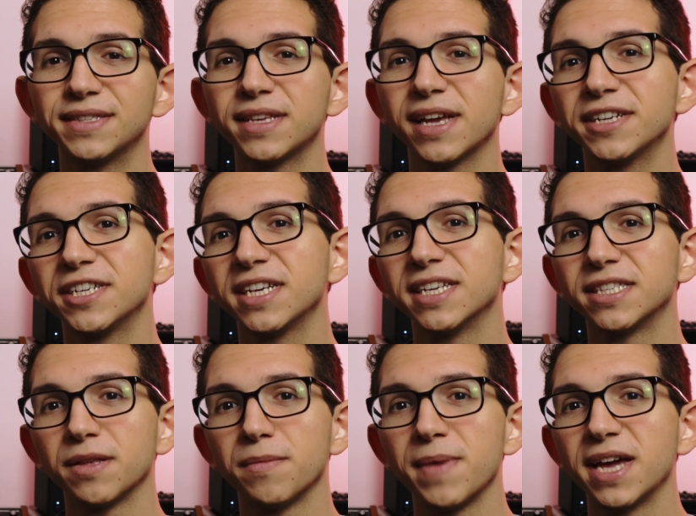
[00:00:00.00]
Gain staging
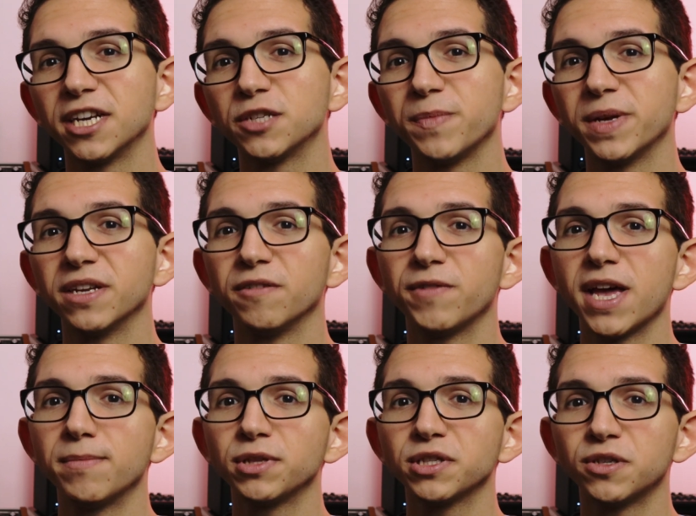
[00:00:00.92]
is the management of
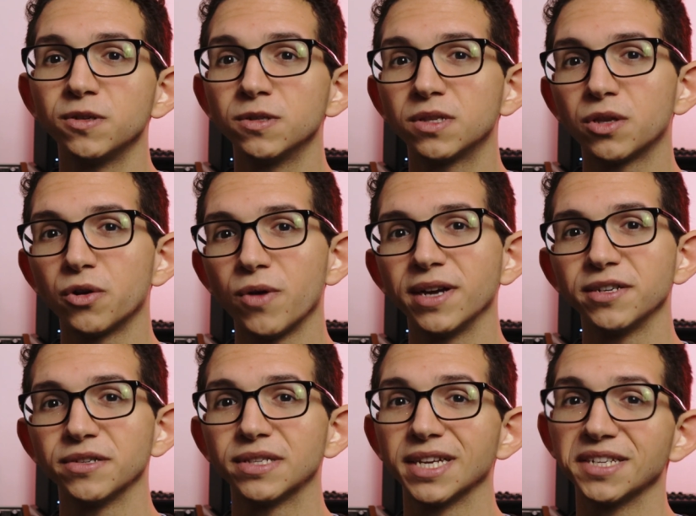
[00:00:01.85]
amplitudes throughout
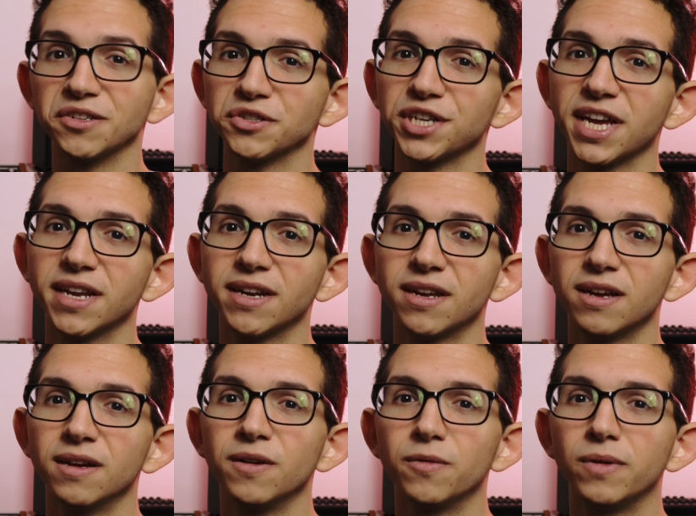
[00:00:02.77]
your signal
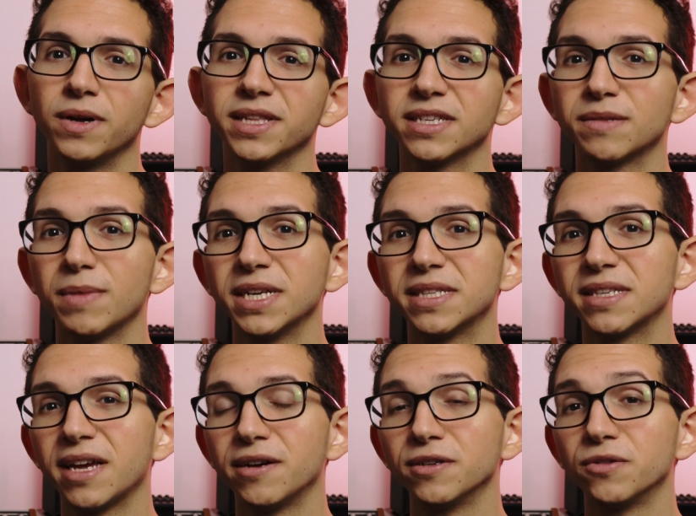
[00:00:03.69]
chain. While this might
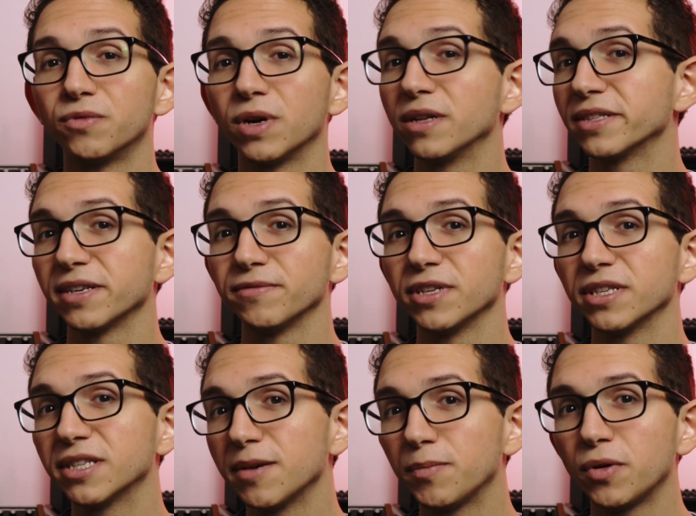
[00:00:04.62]
sound relatively
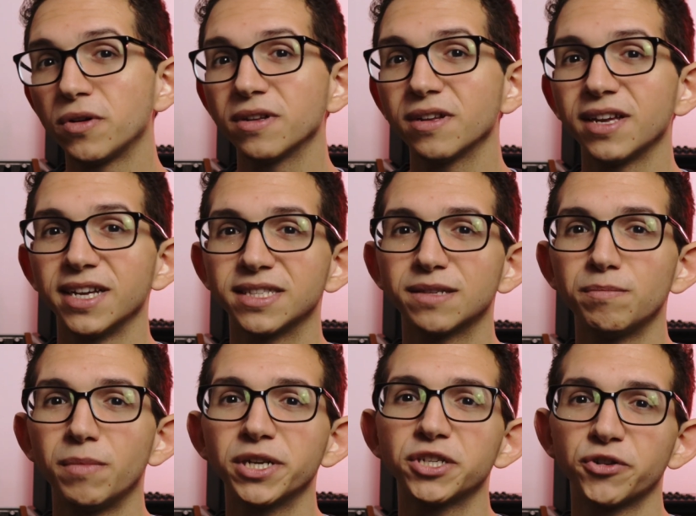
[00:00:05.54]
simple, it's
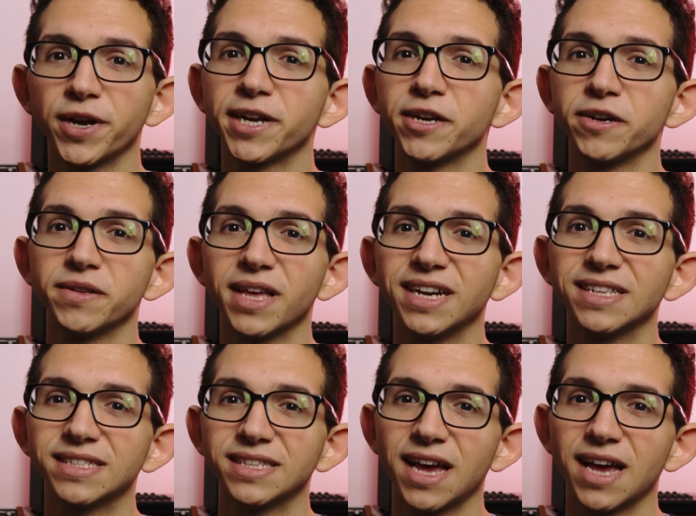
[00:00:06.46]
much trickier than it